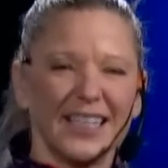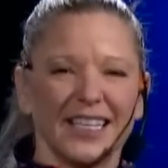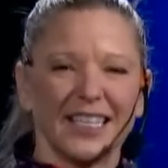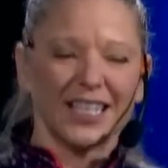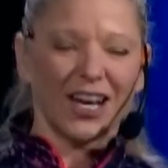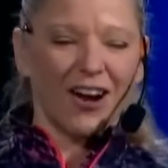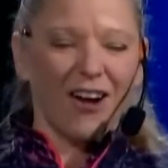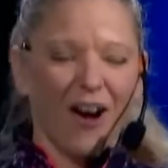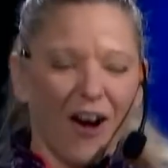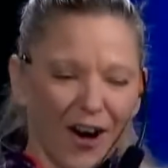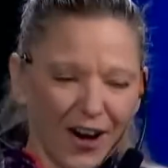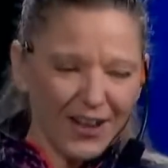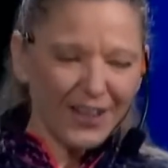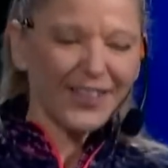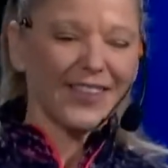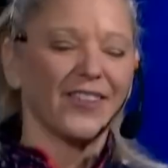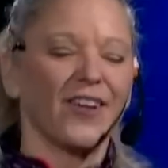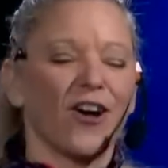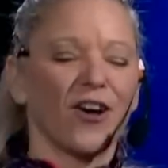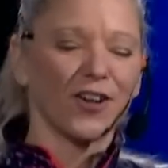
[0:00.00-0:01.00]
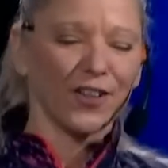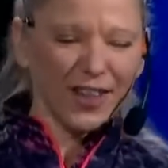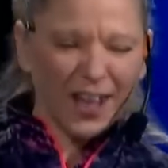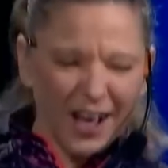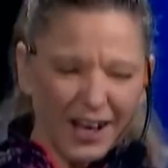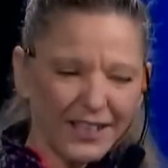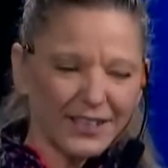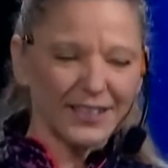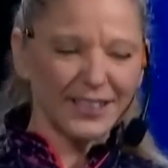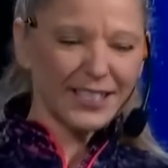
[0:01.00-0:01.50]
Our hearts, our
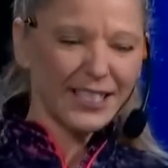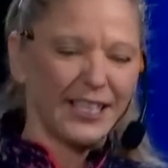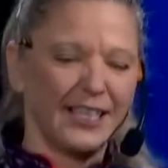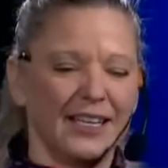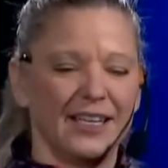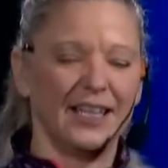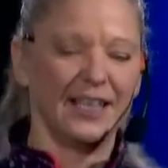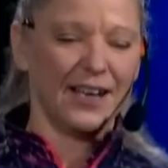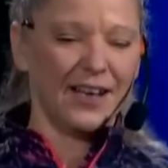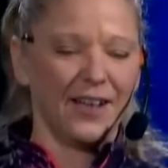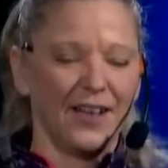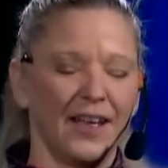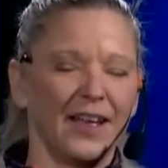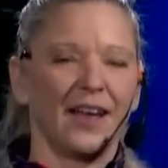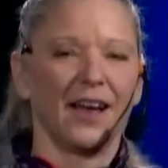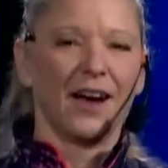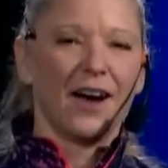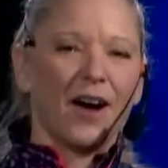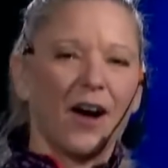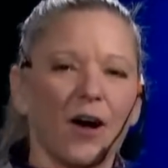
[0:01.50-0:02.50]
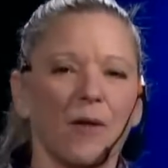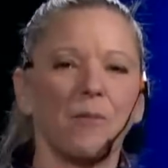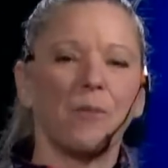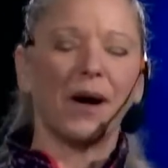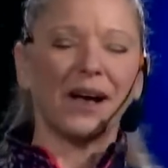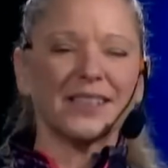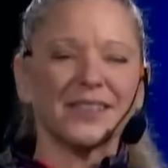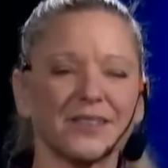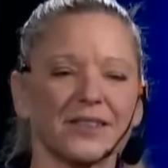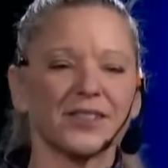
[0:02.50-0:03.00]
lungs, our
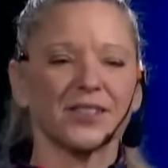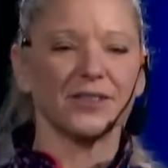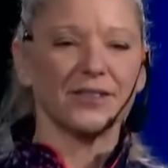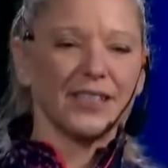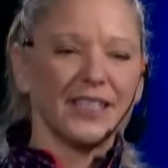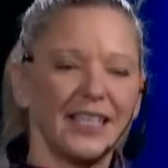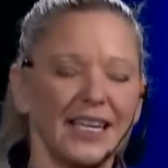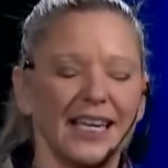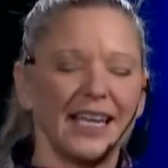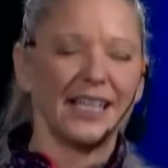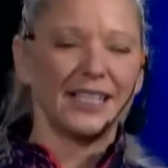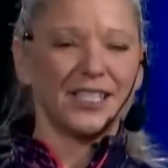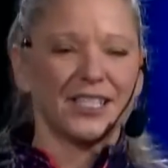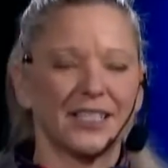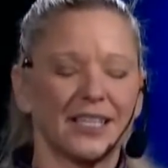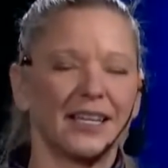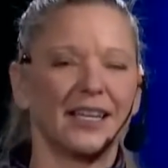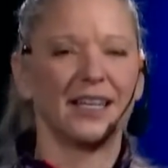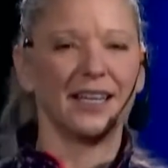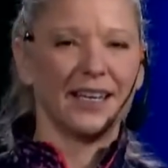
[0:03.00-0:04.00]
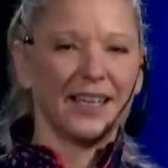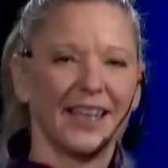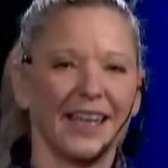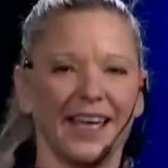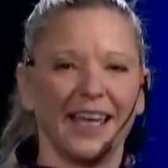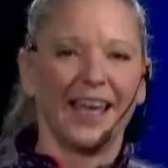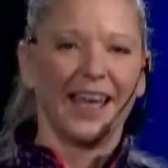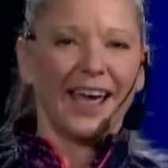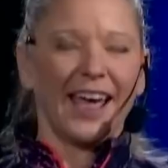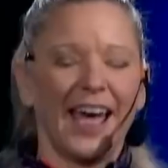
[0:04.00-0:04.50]
muscles are engaged.
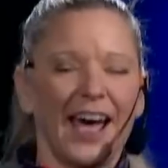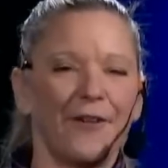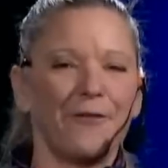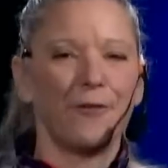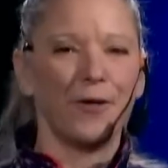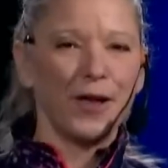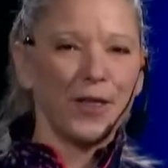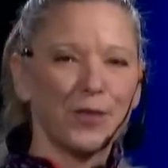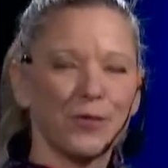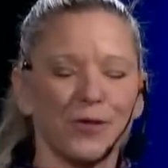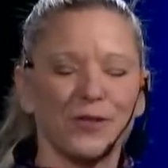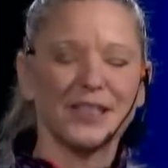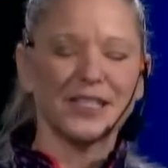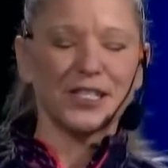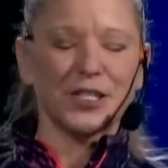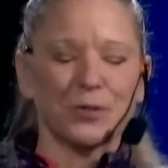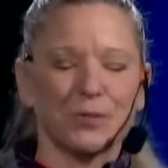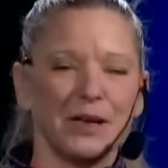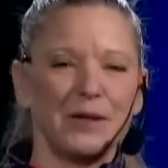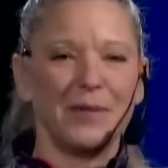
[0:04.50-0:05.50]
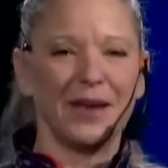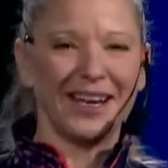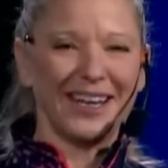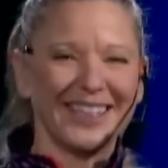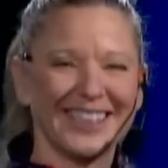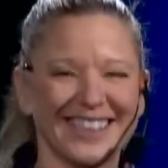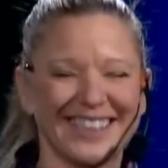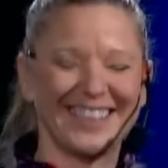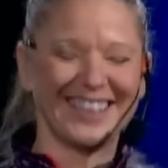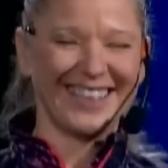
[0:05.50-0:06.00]
Halfway through this 3
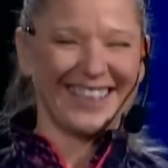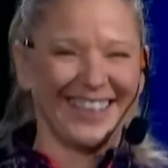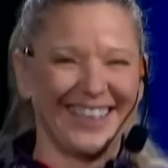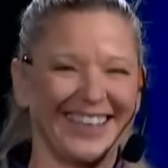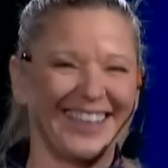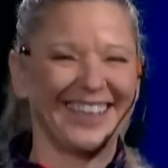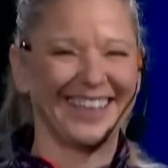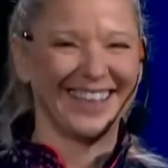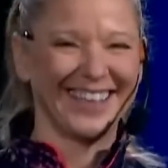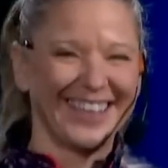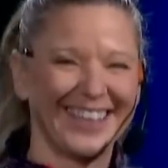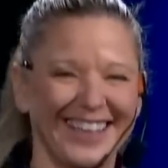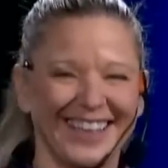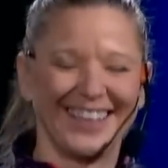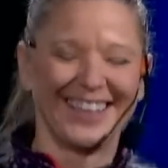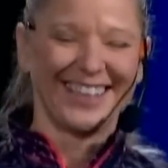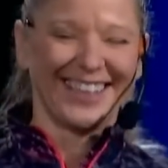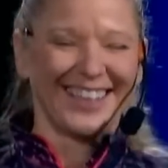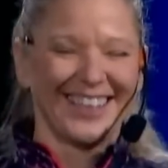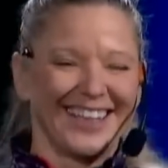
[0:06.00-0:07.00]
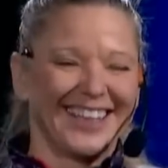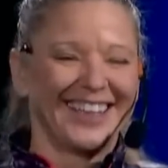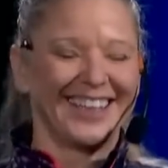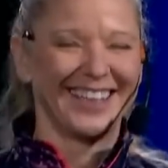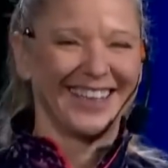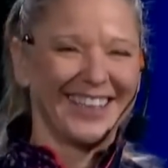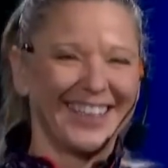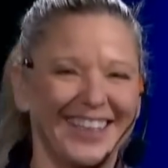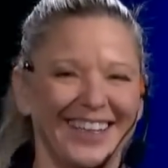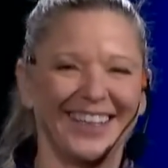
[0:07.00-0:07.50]
minutes,
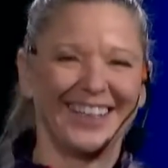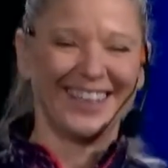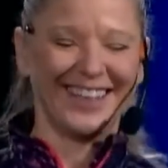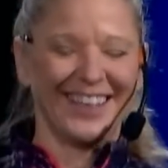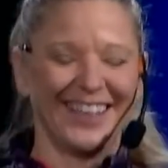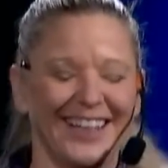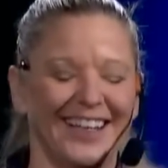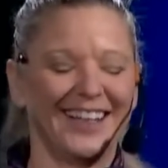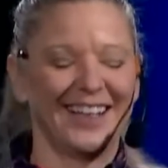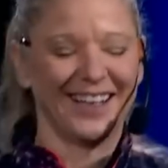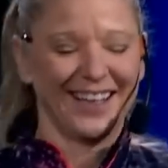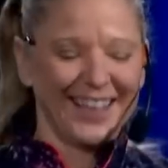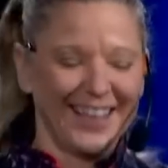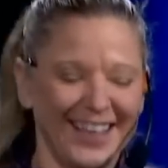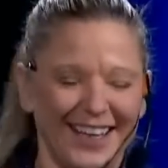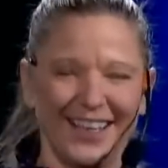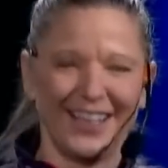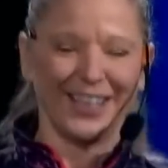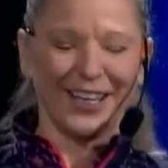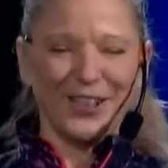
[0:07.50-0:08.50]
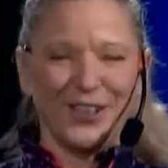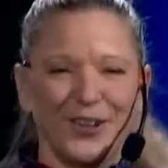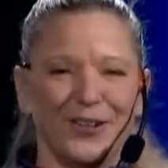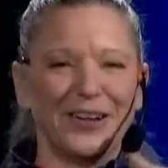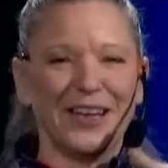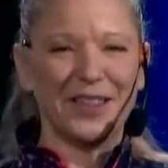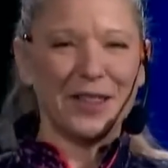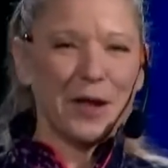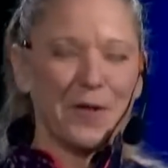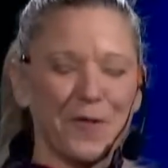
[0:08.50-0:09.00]
you can do
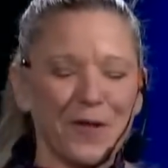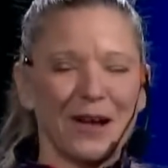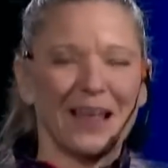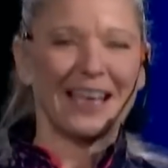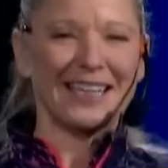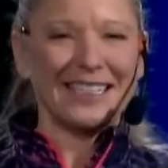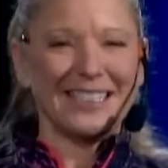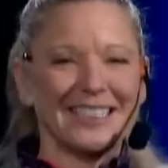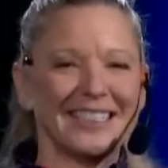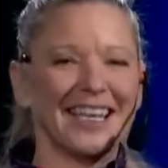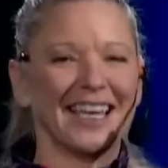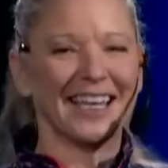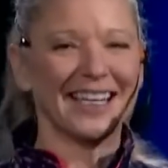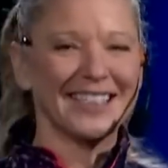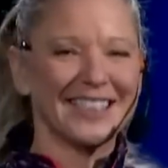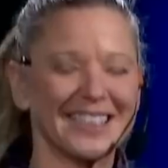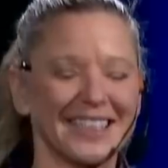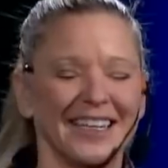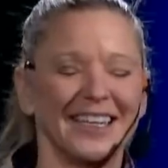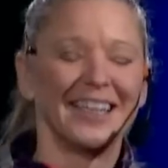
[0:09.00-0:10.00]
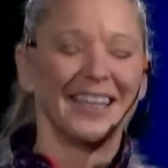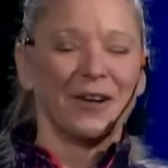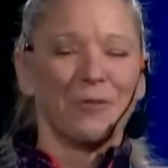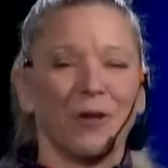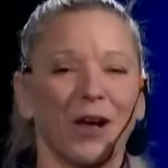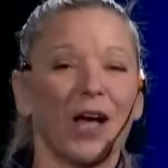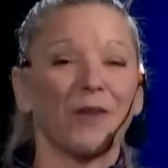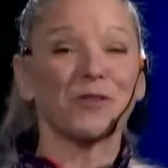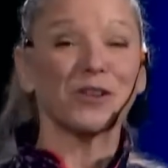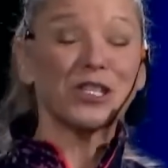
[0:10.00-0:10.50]
anything for 90 seconds. We'll
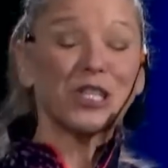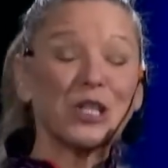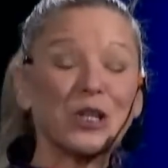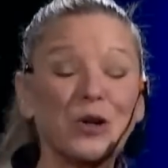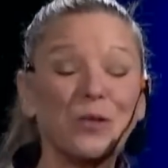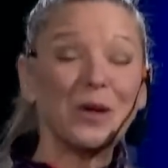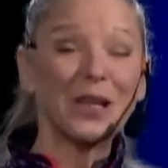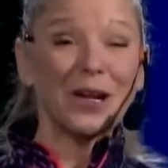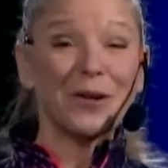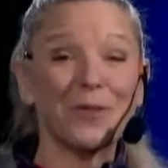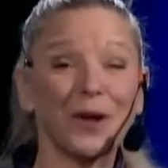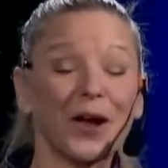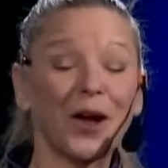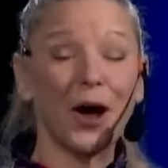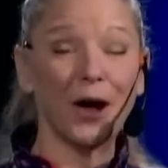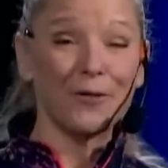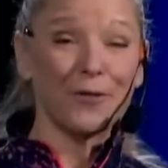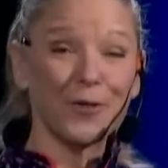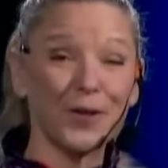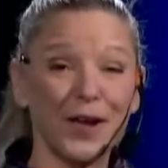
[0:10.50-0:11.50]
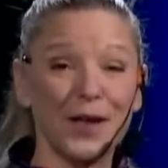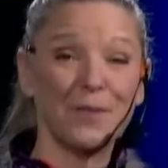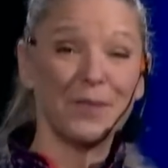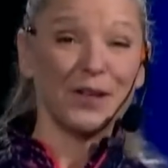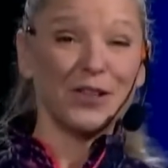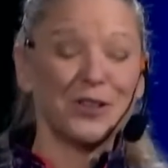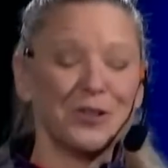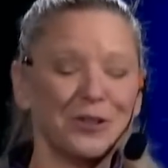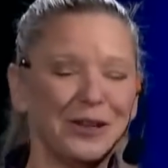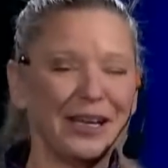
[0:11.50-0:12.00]
have a 2-minute recovery in
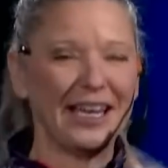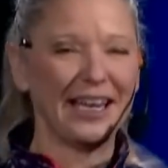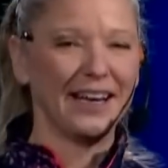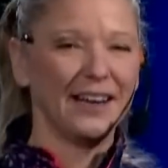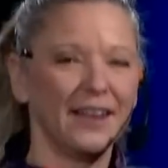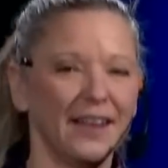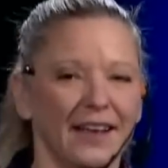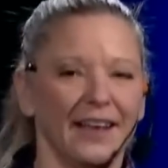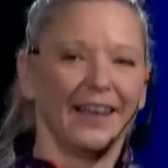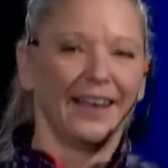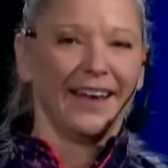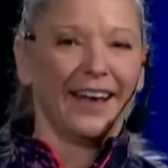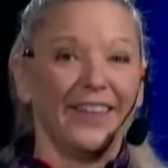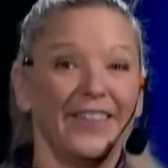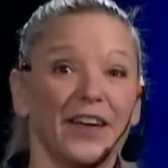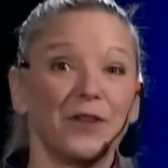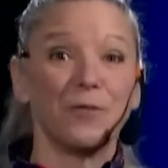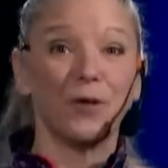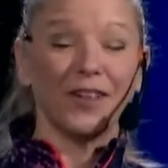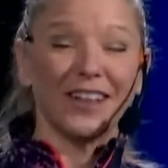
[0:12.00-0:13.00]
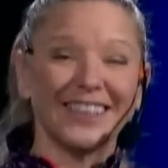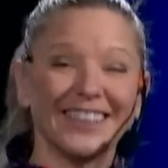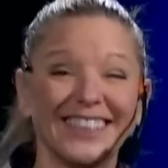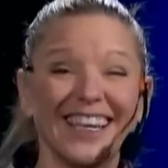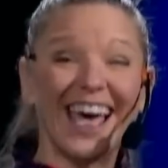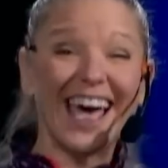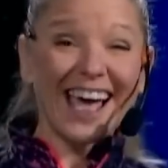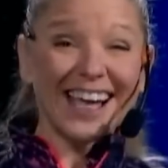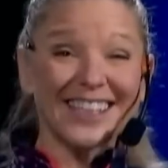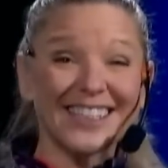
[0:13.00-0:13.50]
between, and then we'll
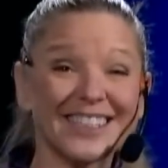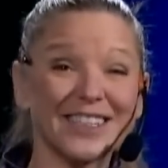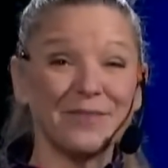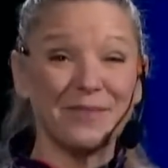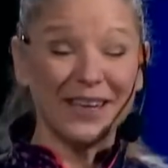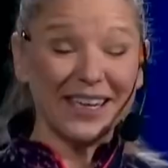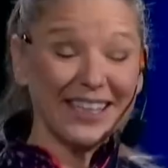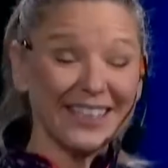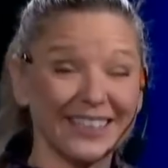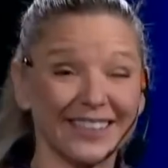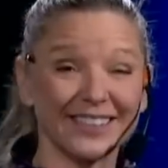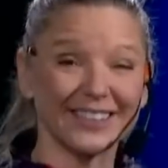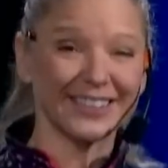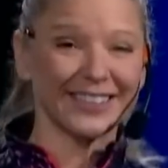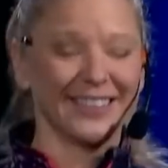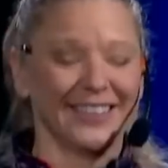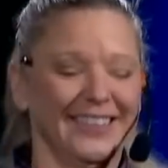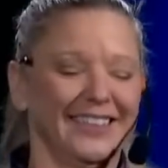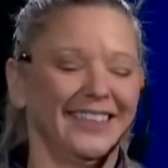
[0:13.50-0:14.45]
attack some hills.